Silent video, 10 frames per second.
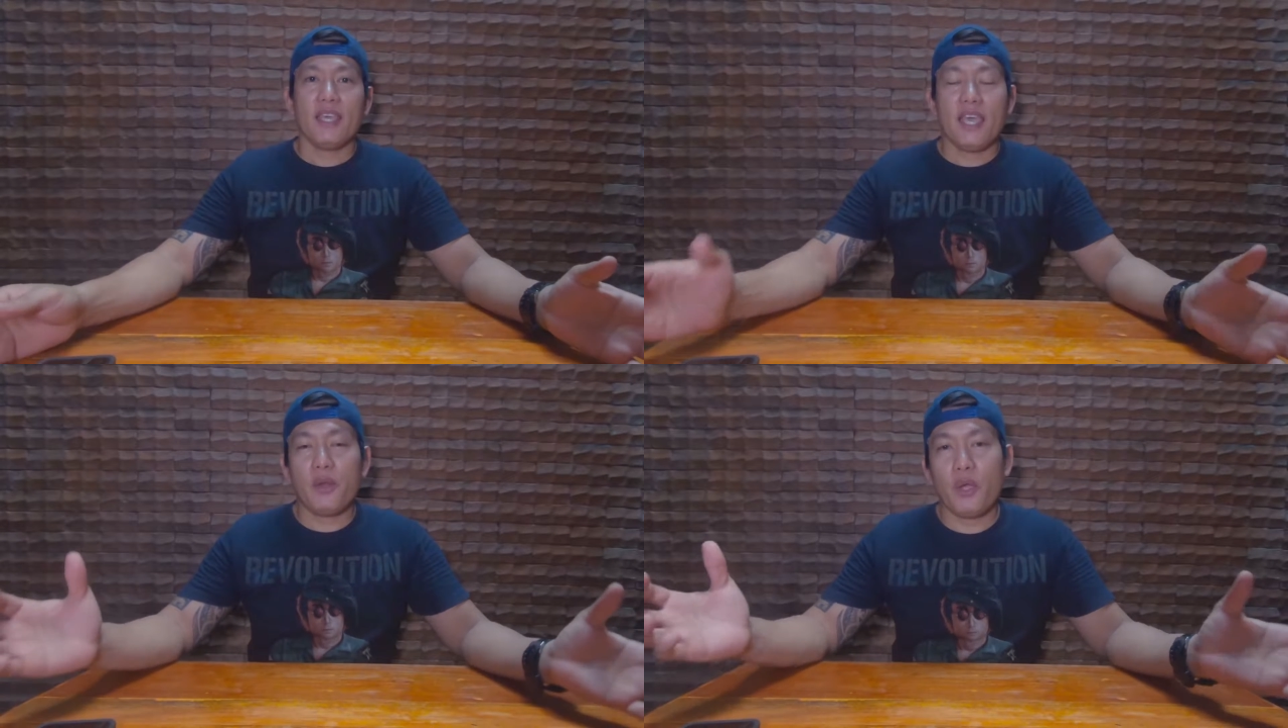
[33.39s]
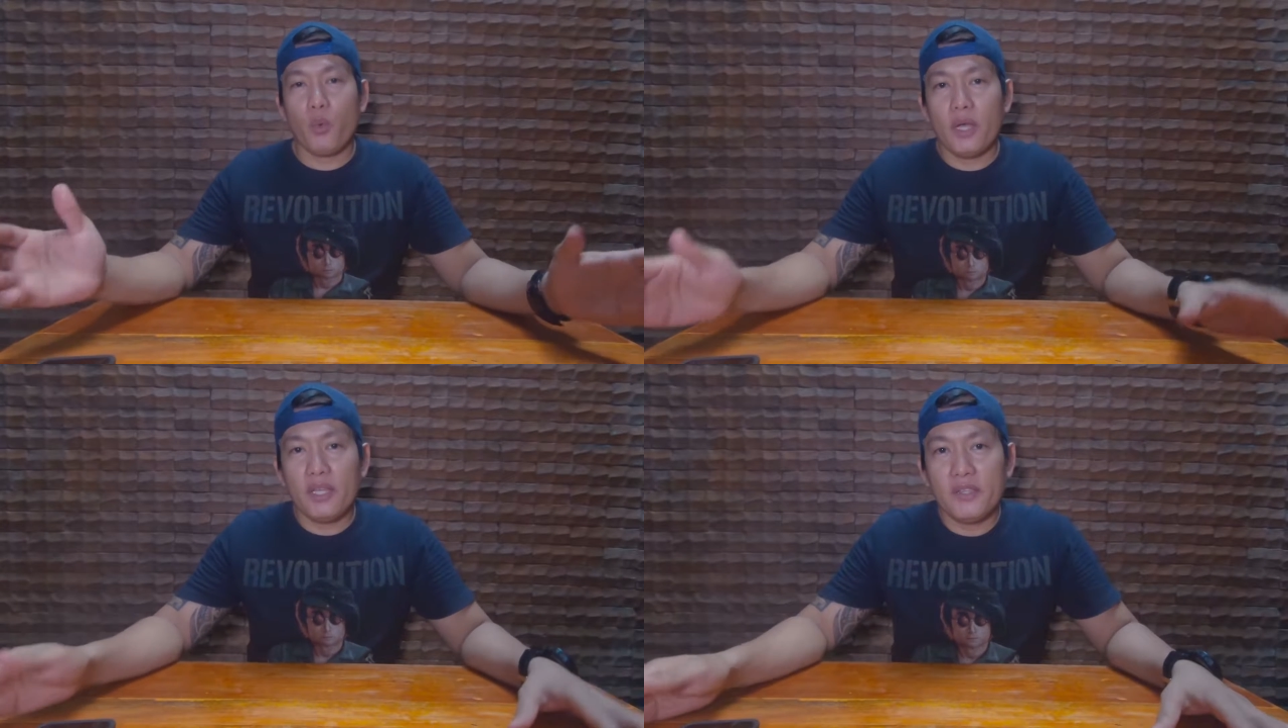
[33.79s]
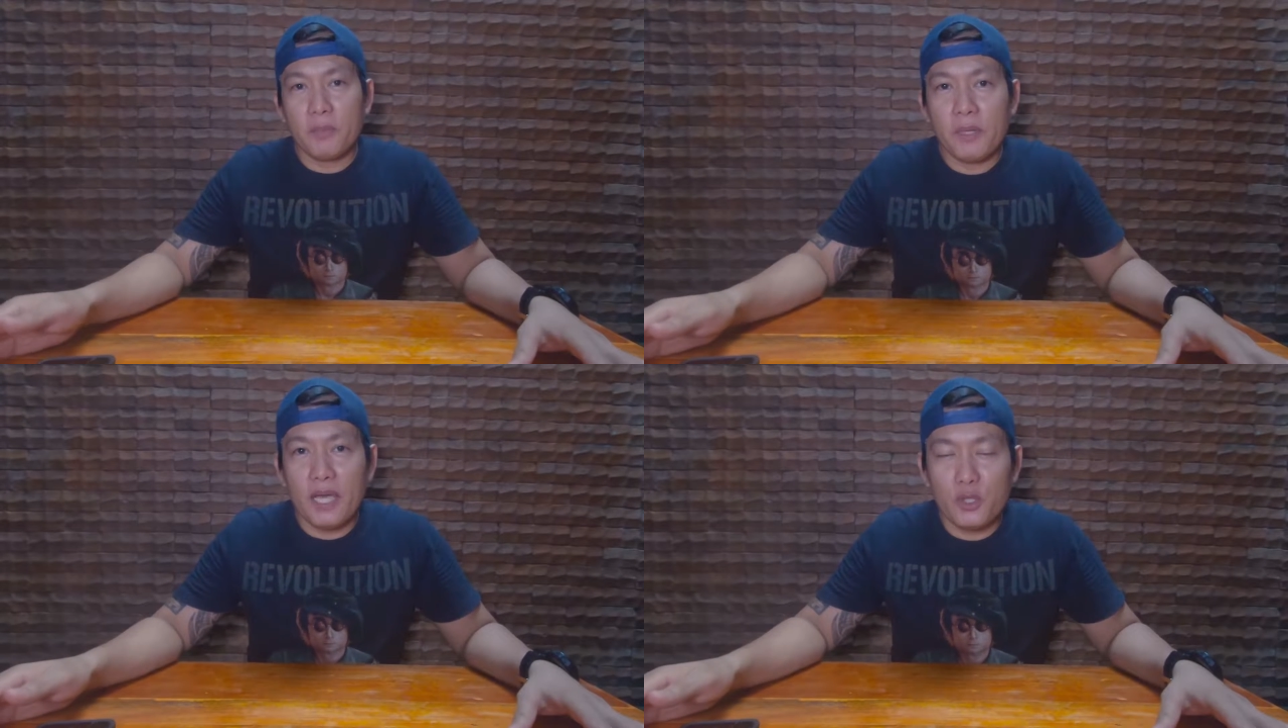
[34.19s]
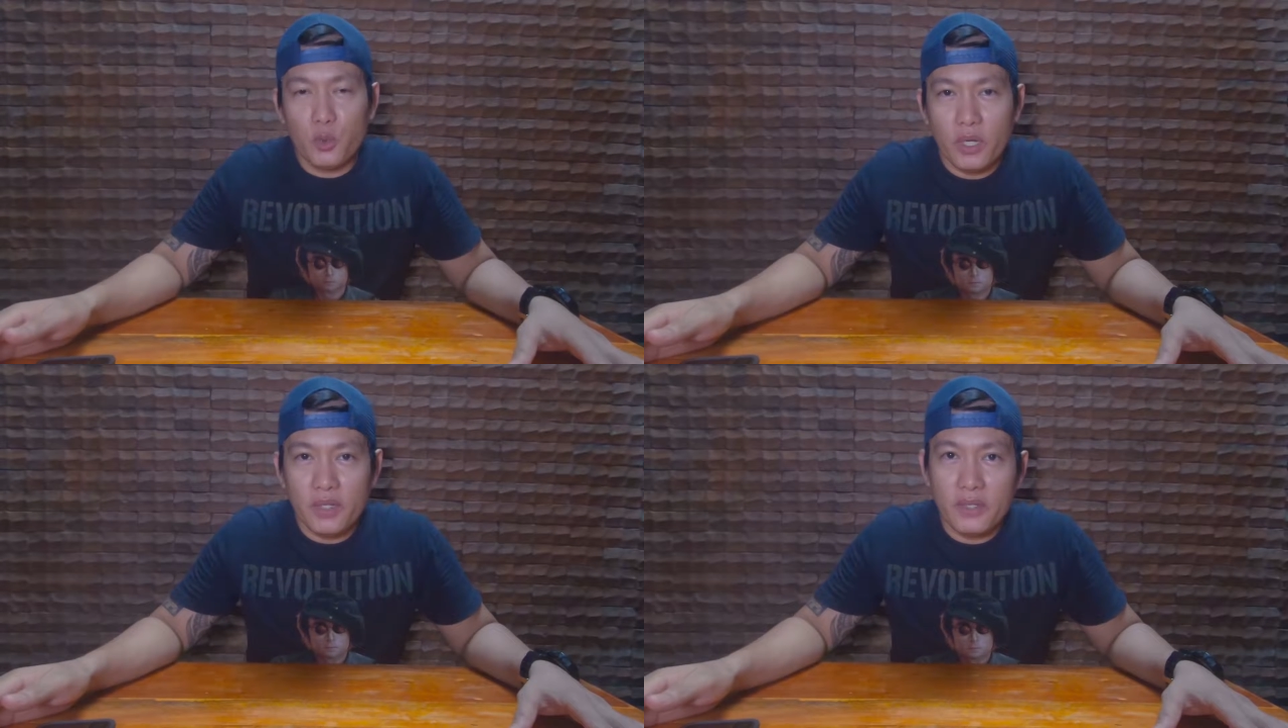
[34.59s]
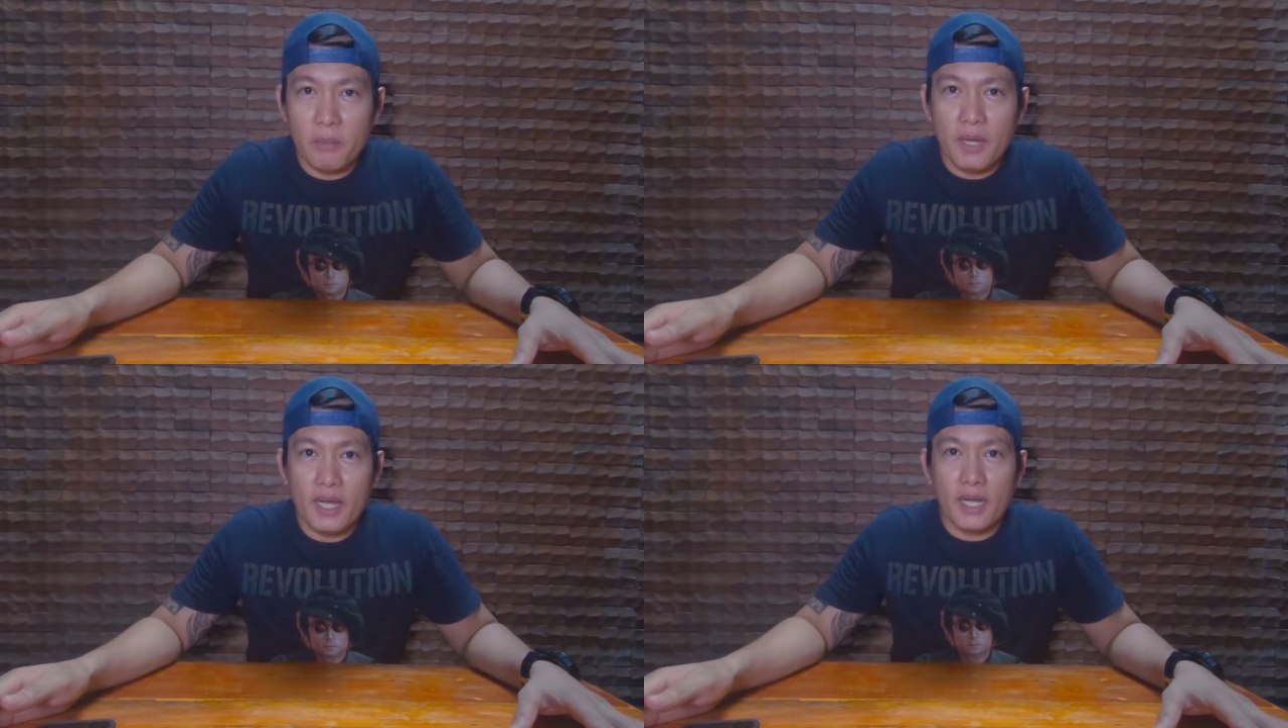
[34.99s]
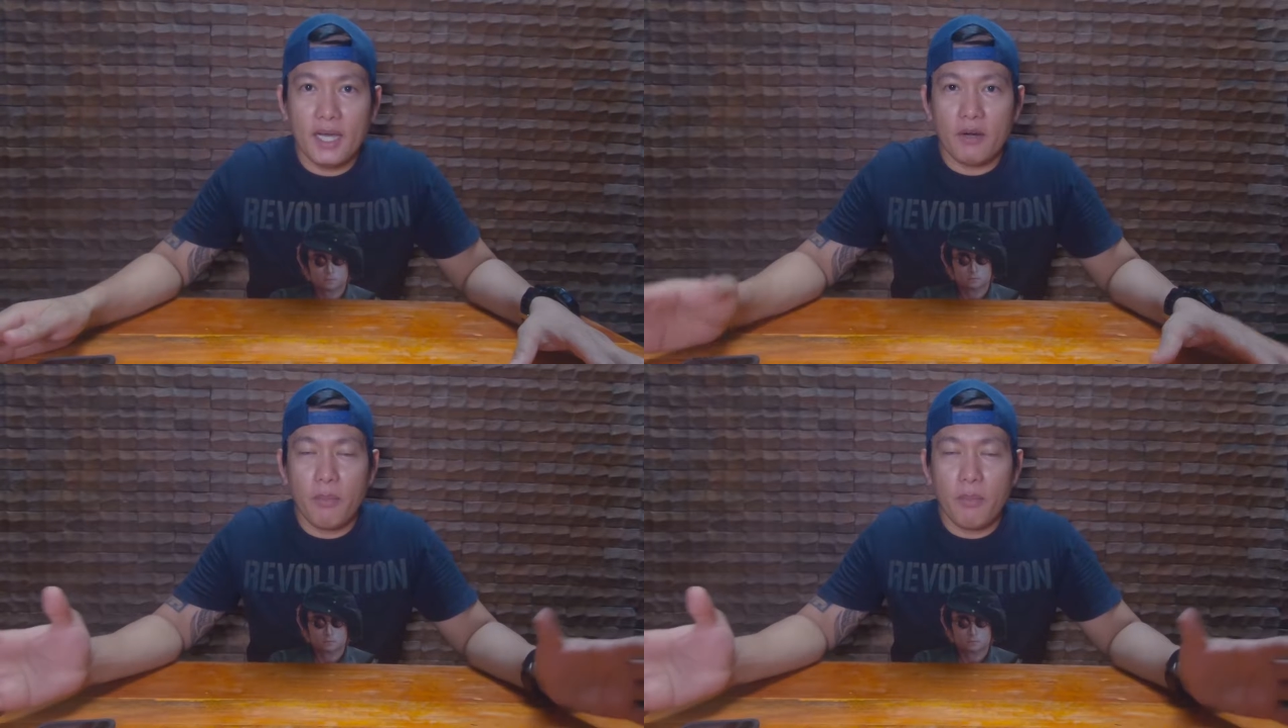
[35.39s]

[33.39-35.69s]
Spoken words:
Anyway, what is up guys? What is up mga kaaro?